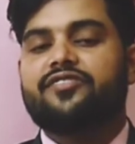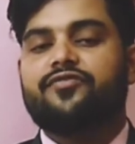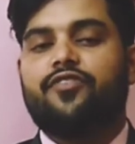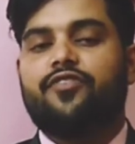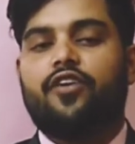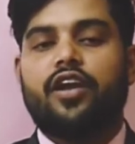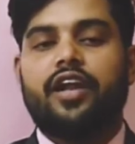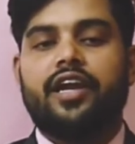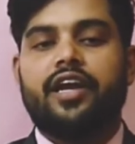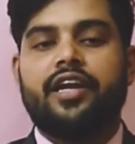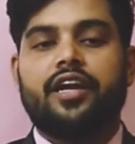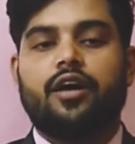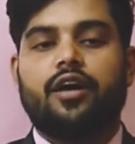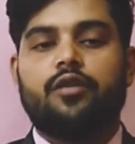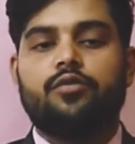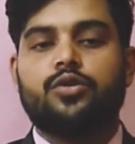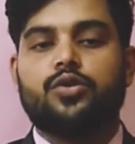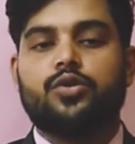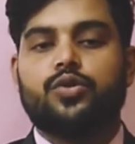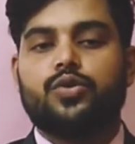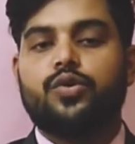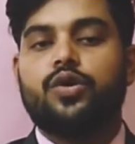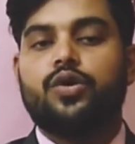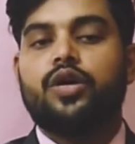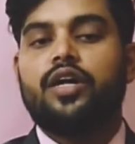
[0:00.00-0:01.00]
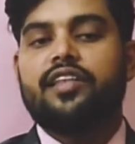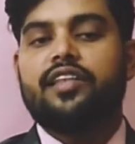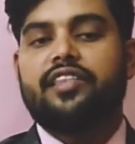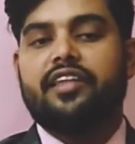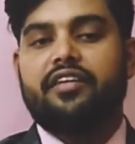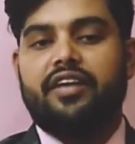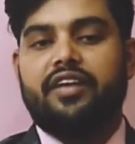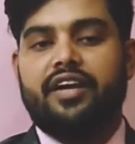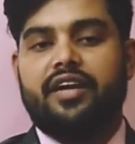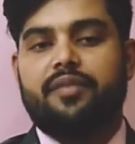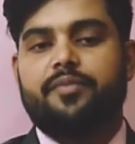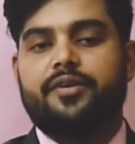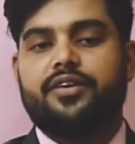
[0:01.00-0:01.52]
fallen down to
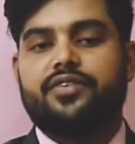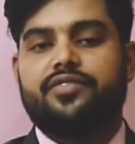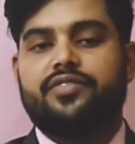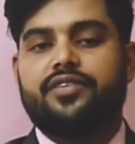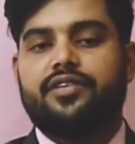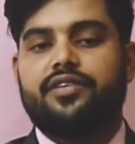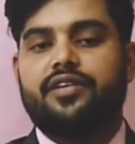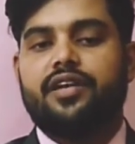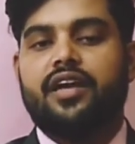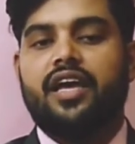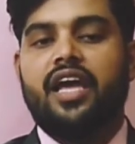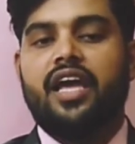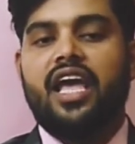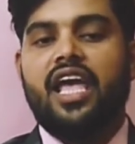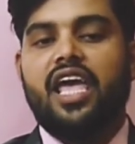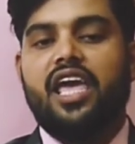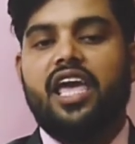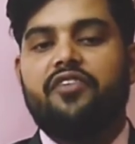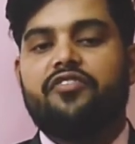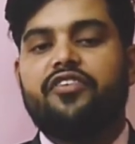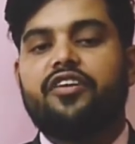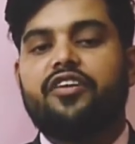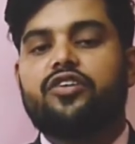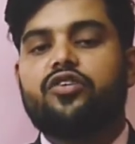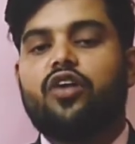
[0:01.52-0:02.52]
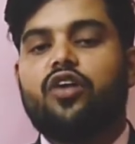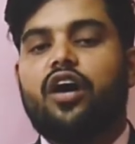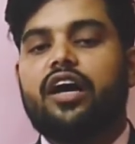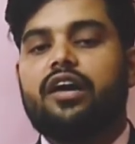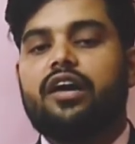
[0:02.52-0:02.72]
70%. If we talk